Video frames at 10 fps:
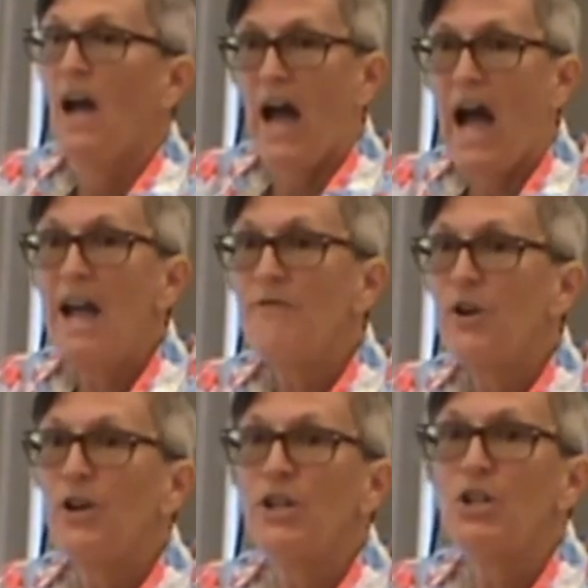I've
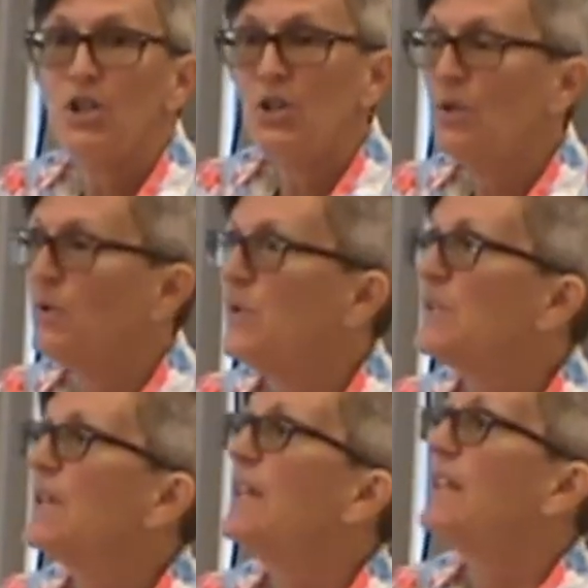heard in the
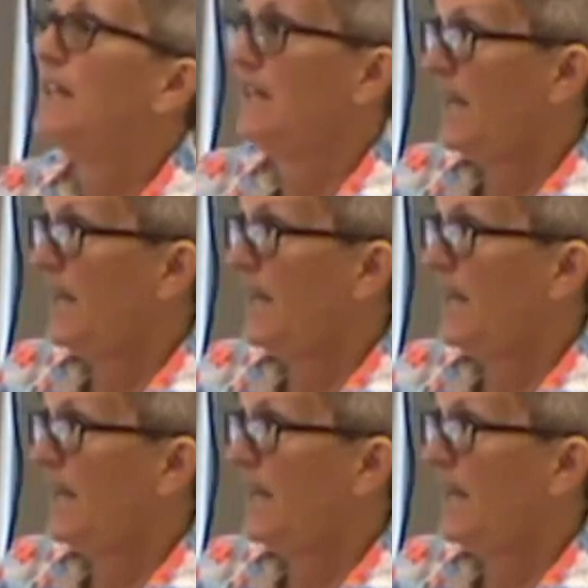news, it